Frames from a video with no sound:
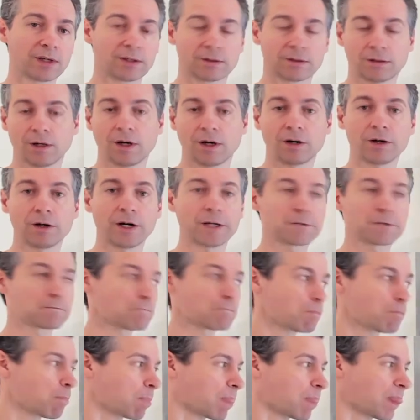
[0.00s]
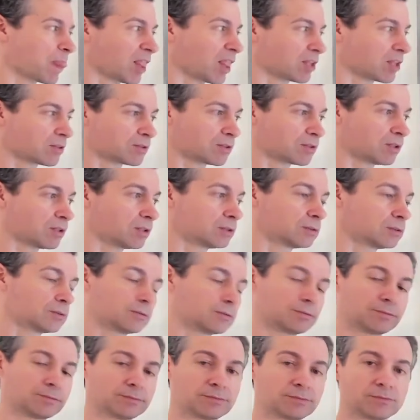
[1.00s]
All right, so,
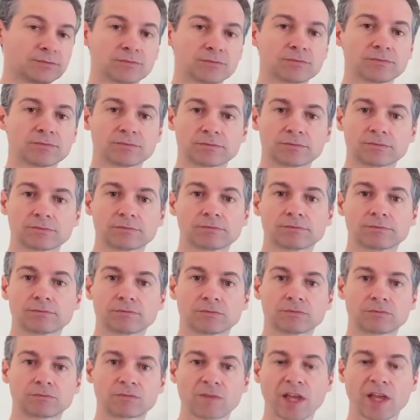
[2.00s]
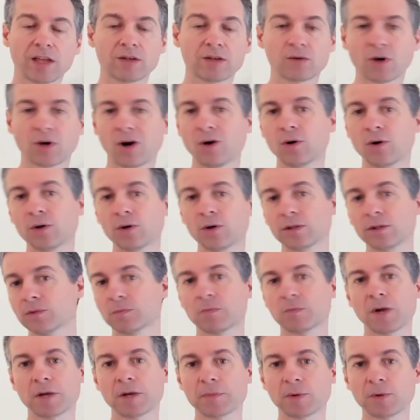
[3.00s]
and you
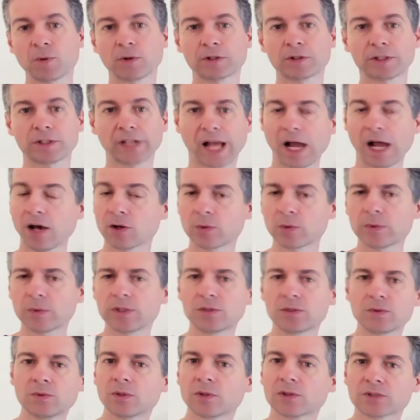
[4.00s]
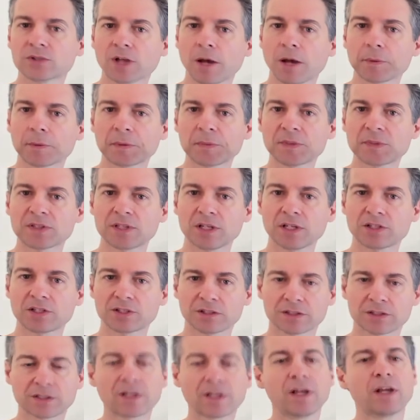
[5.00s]
might be wondering, how do we do those
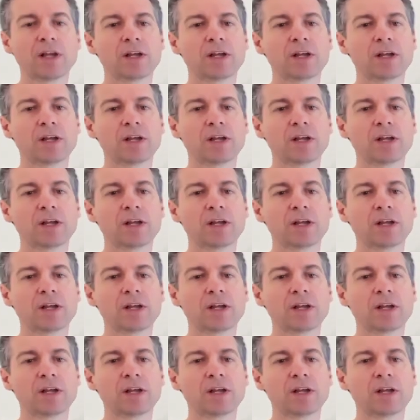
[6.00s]
optimizations?